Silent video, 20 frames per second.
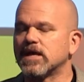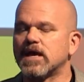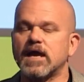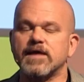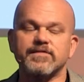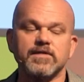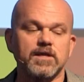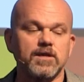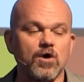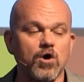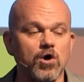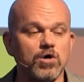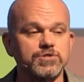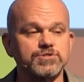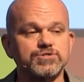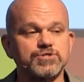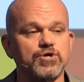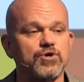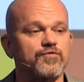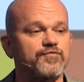And then
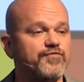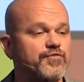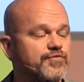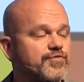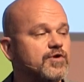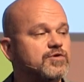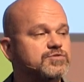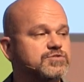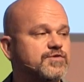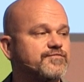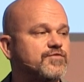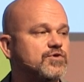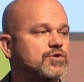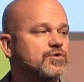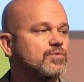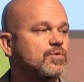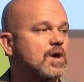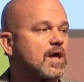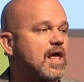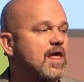also, for those of
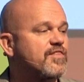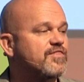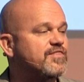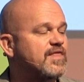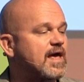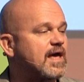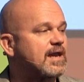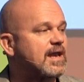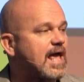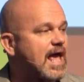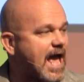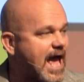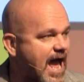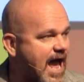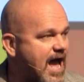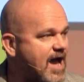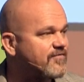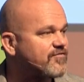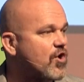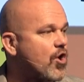you that
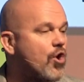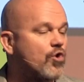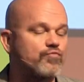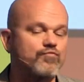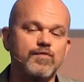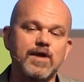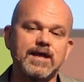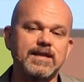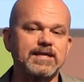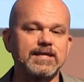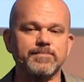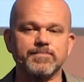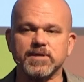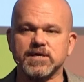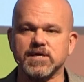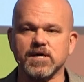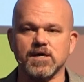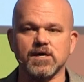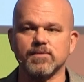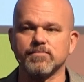have already
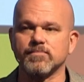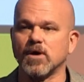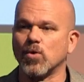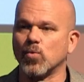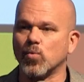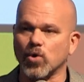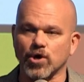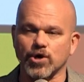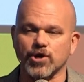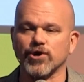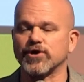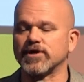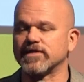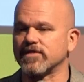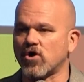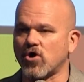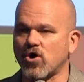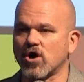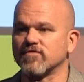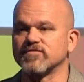become a worker in
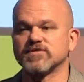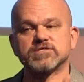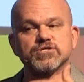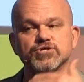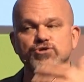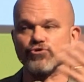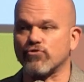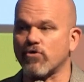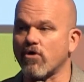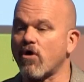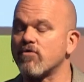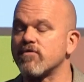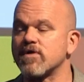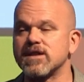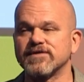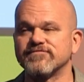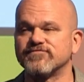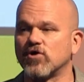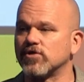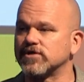the harvest and you're
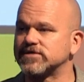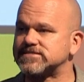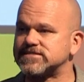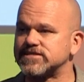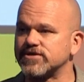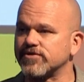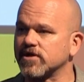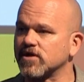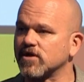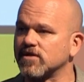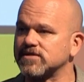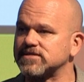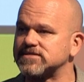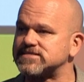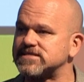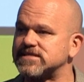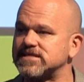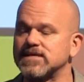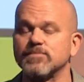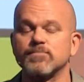already volunteering on the
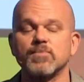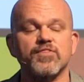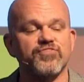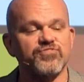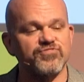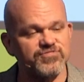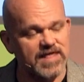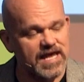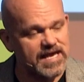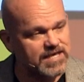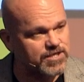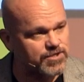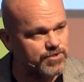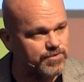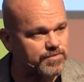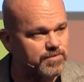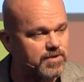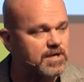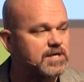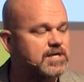team, thank
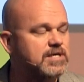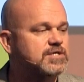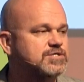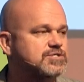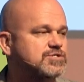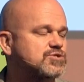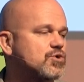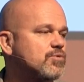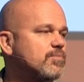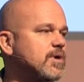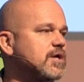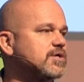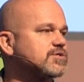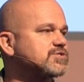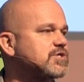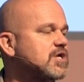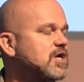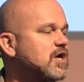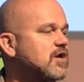you so much.